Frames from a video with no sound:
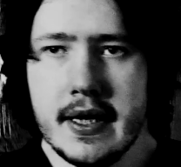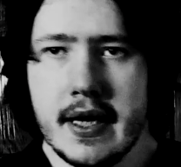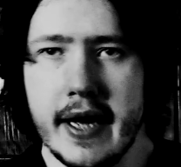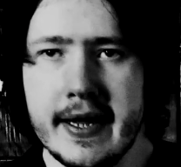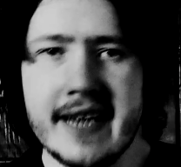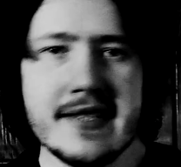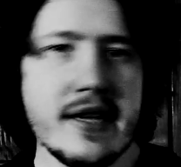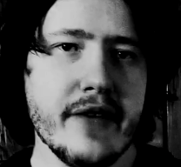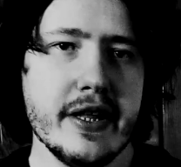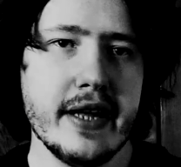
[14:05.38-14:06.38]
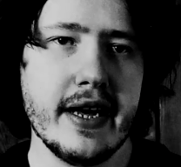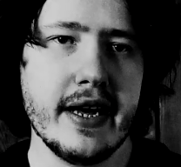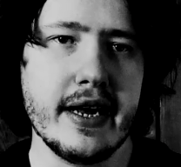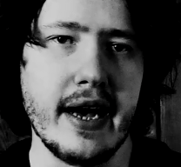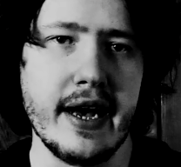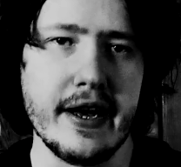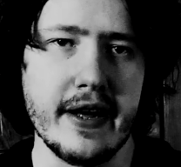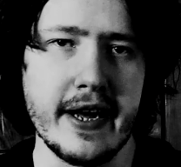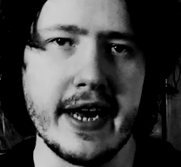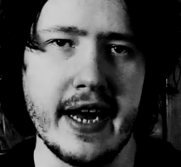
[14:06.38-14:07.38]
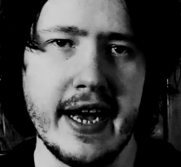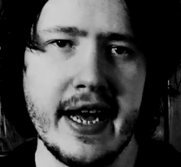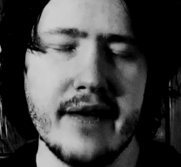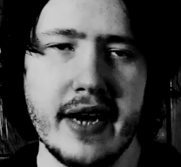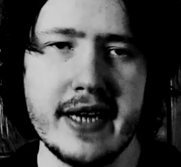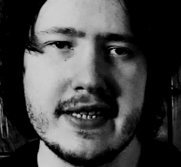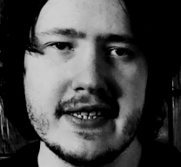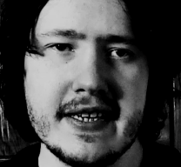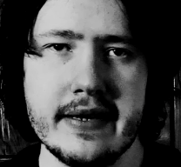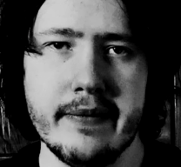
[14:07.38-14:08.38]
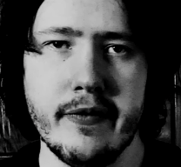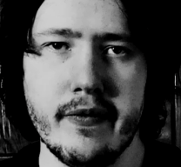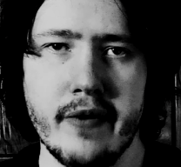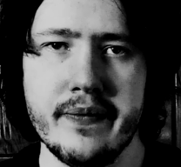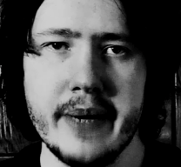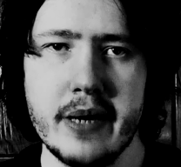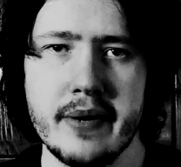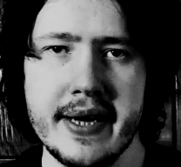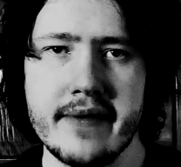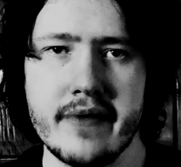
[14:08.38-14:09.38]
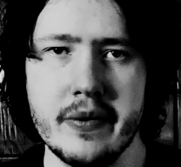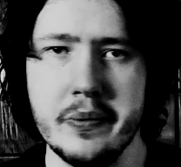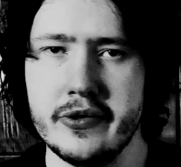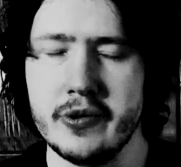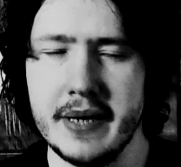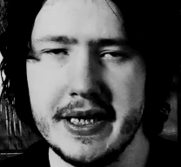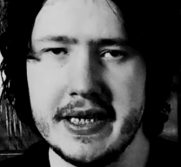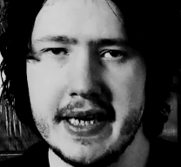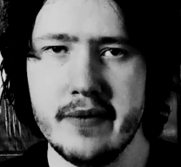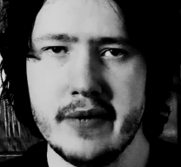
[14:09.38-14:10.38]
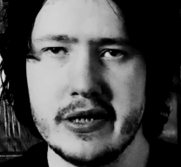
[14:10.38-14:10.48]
that's something that I have not seen the Wolfman remake from 2010, which